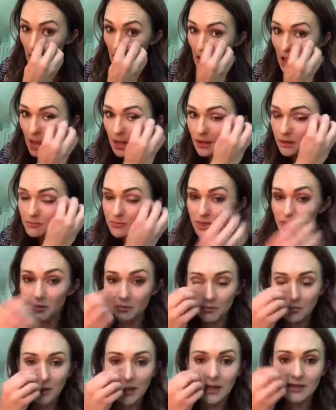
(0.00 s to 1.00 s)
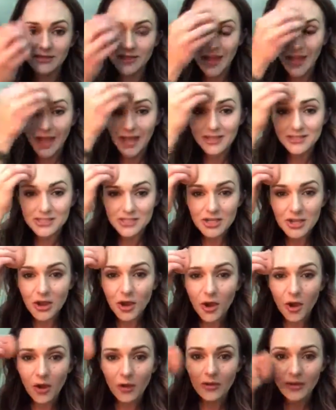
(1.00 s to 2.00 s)
And I'm gonna blend that
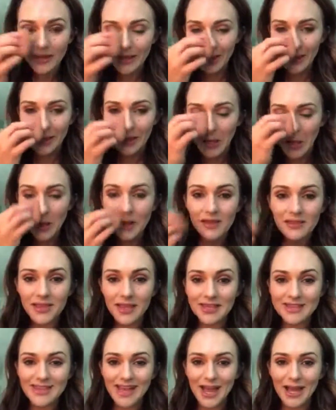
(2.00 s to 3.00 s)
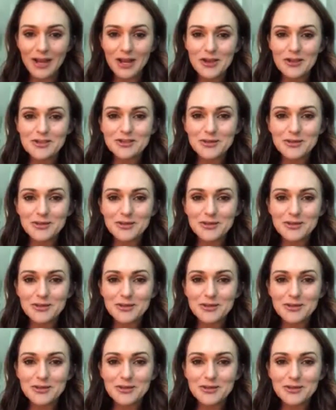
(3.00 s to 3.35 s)
all in like that.